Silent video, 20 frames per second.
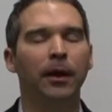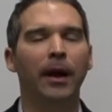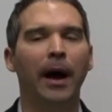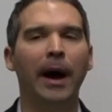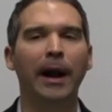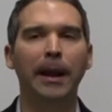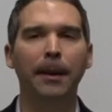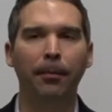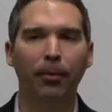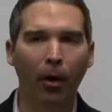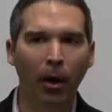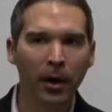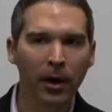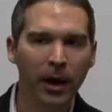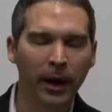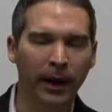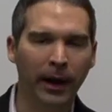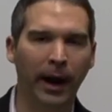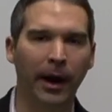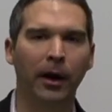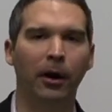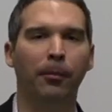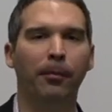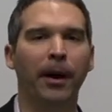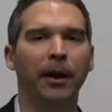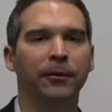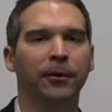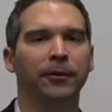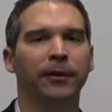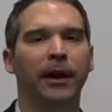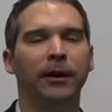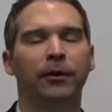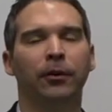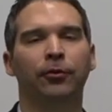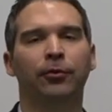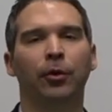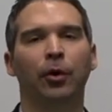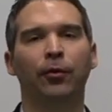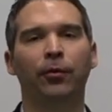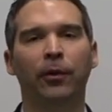And he brought in a chiropractor, Dr.
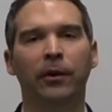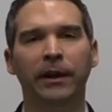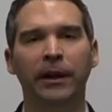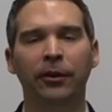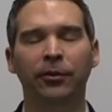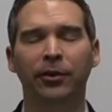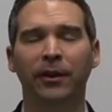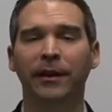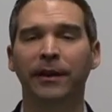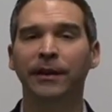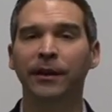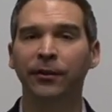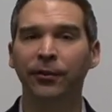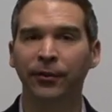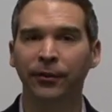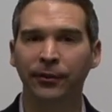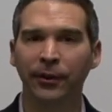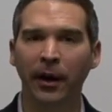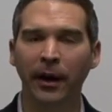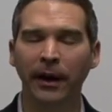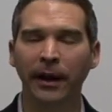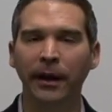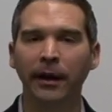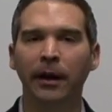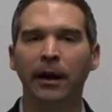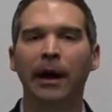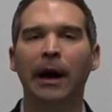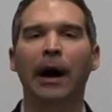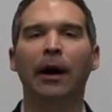Joe Felicia, and he did a study